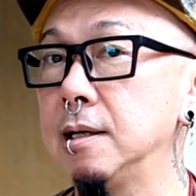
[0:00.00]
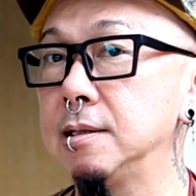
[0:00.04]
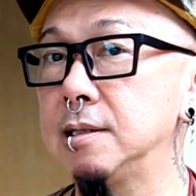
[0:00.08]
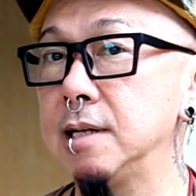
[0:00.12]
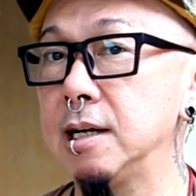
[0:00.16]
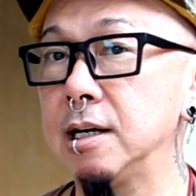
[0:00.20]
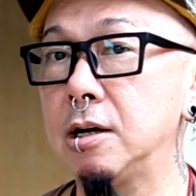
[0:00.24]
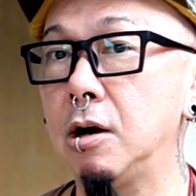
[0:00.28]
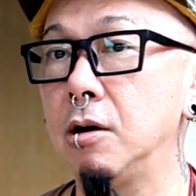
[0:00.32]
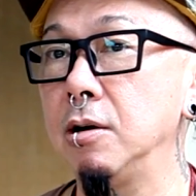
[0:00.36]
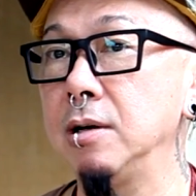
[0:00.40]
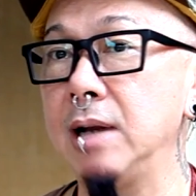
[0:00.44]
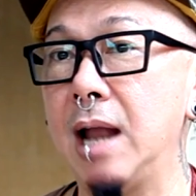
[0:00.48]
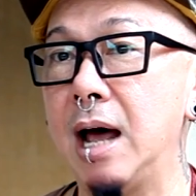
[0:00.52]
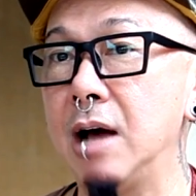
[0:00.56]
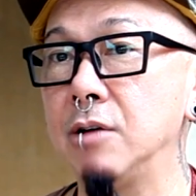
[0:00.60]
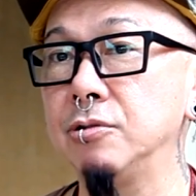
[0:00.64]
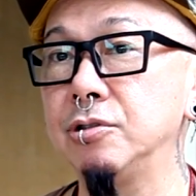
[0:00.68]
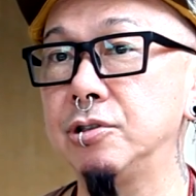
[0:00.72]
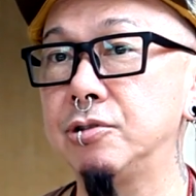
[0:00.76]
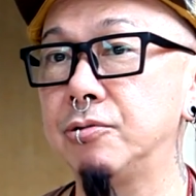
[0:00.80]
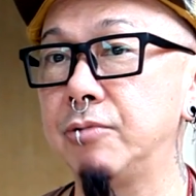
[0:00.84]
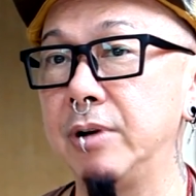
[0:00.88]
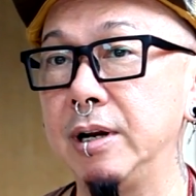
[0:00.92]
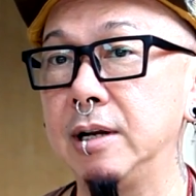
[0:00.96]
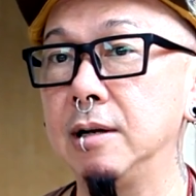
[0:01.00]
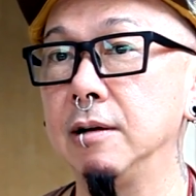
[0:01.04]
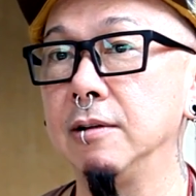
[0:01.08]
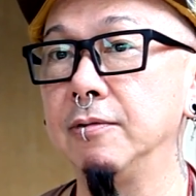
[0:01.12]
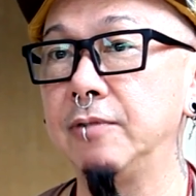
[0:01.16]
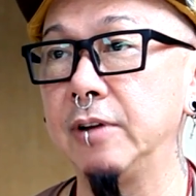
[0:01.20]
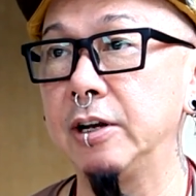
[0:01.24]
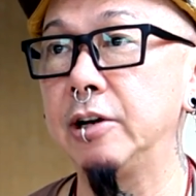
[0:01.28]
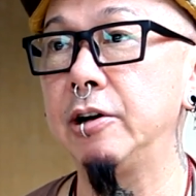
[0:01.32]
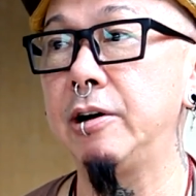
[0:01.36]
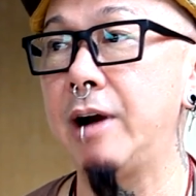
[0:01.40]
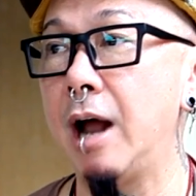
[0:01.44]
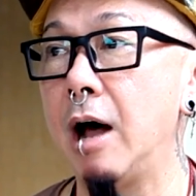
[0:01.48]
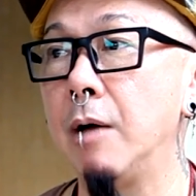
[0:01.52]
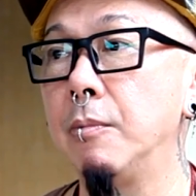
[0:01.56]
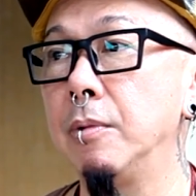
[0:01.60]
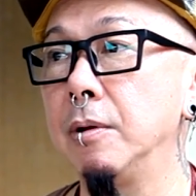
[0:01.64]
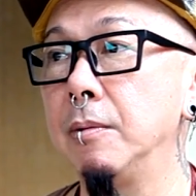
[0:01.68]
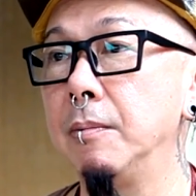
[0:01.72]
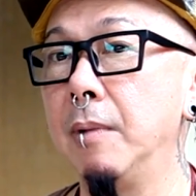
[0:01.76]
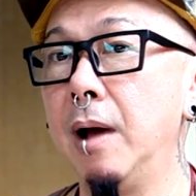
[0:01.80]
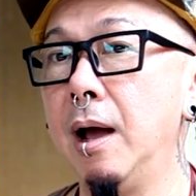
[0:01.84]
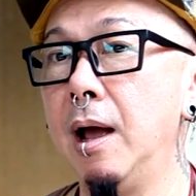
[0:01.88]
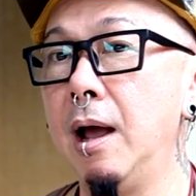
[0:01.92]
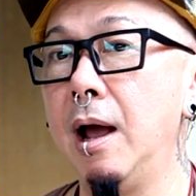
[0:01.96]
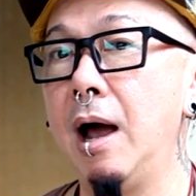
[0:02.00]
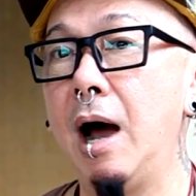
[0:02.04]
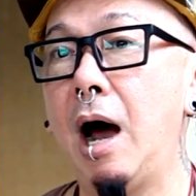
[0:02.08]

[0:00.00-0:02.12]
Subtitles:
Zircon Lounge Regal Vigor album.